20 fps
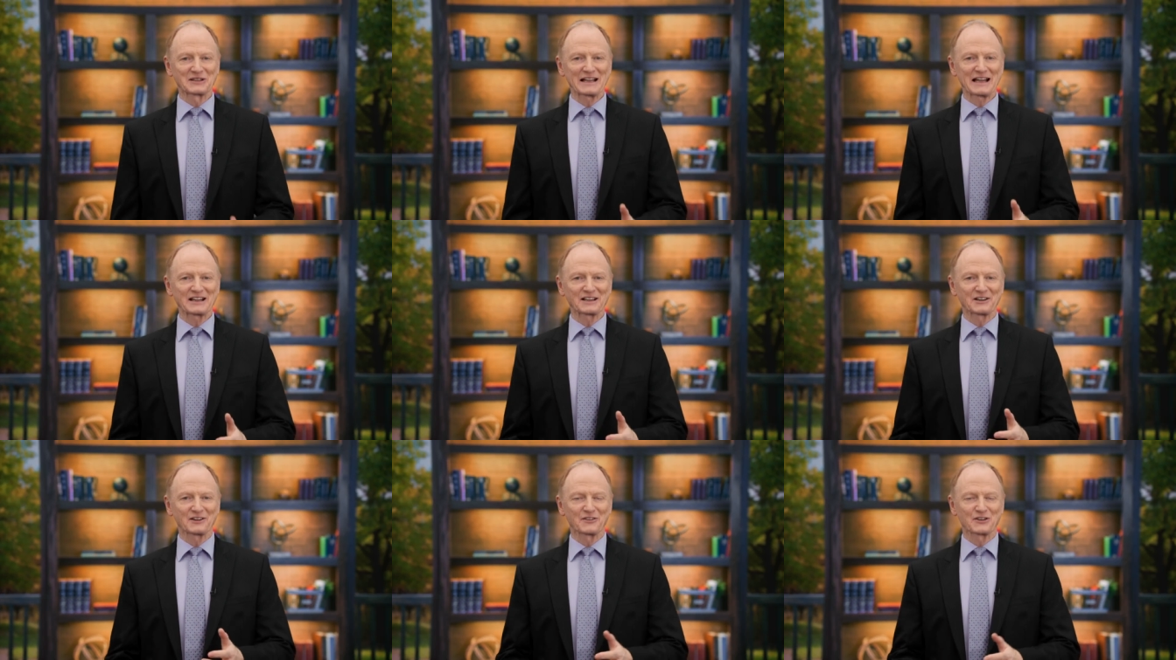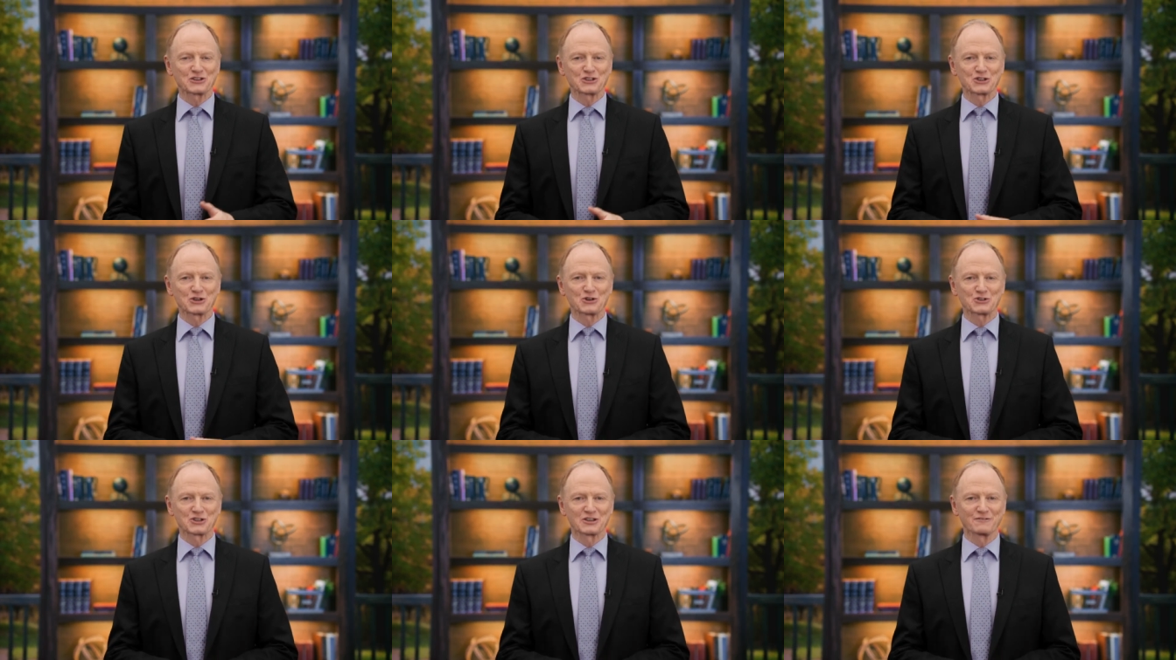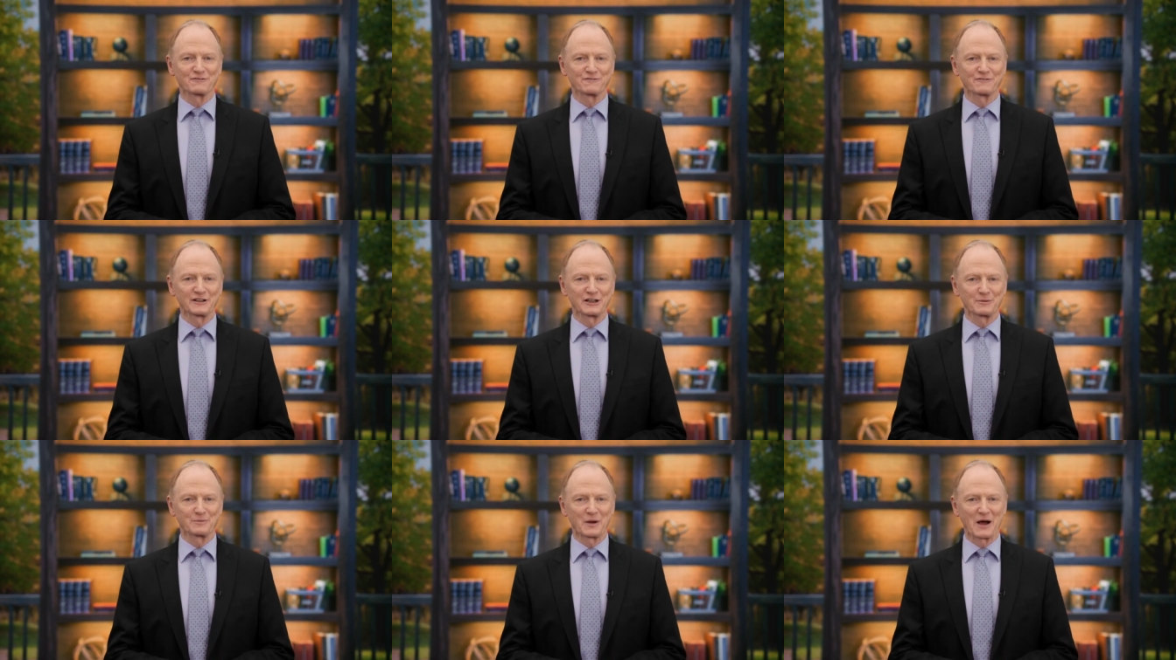letter to the church in
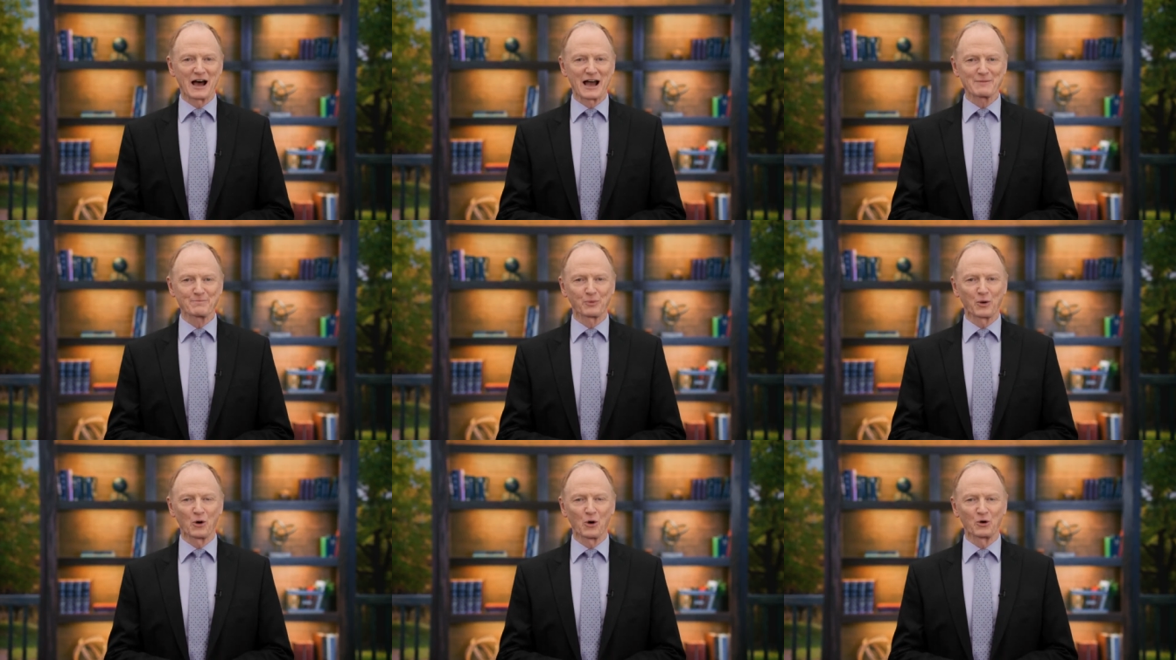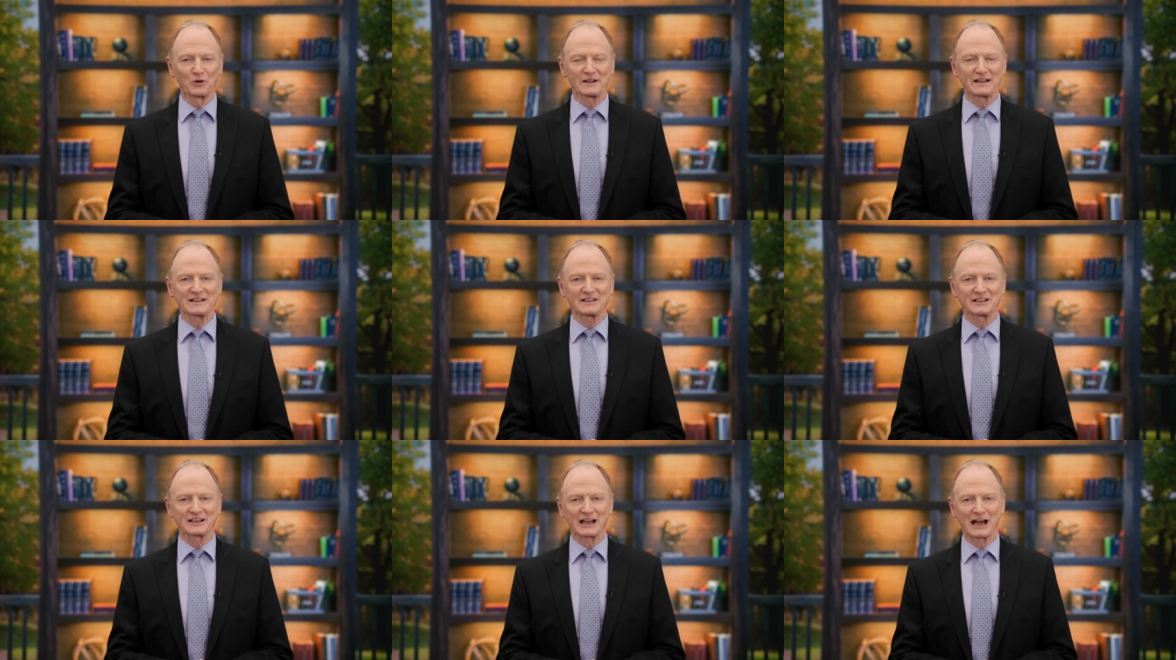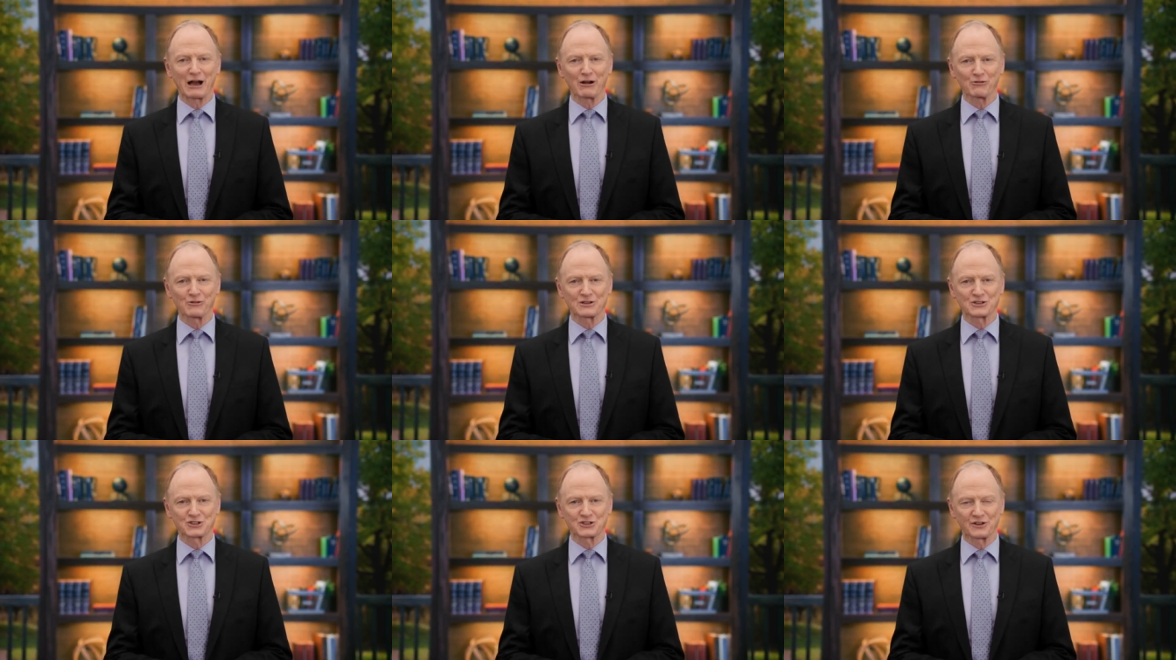Philippi, Paul
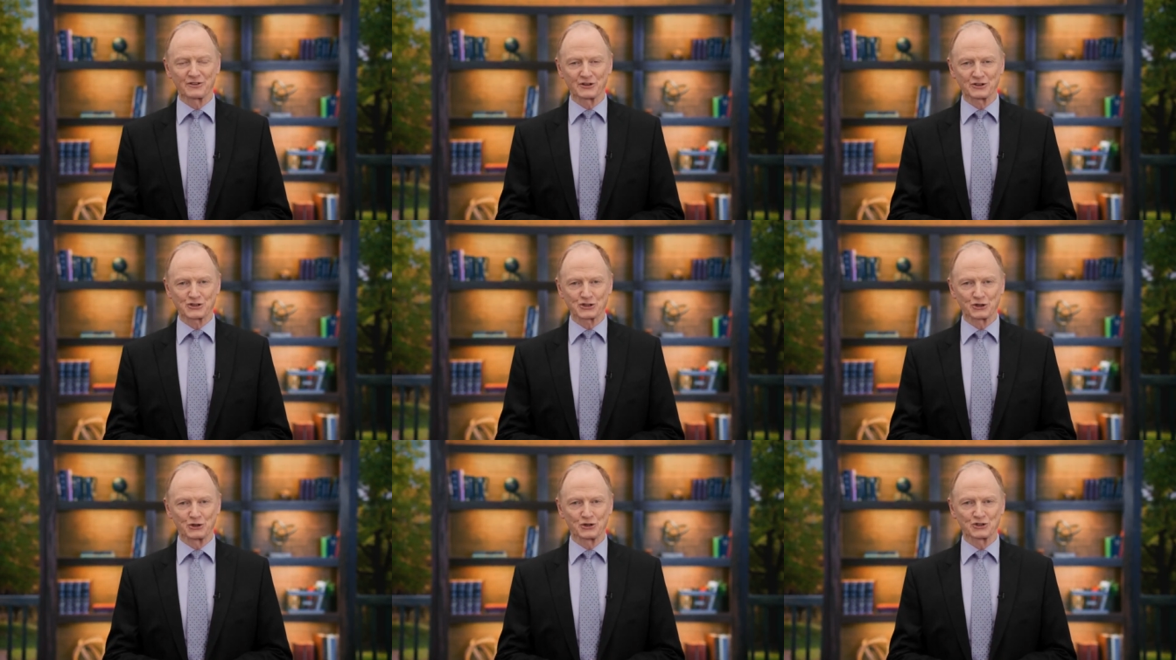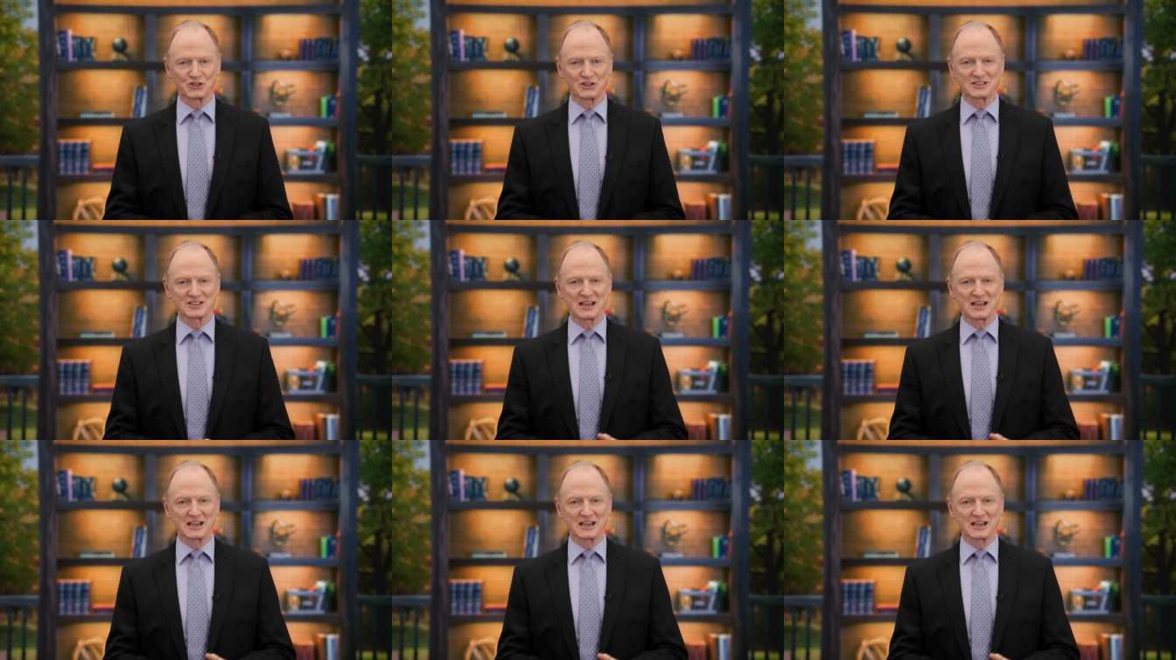encouraged the church,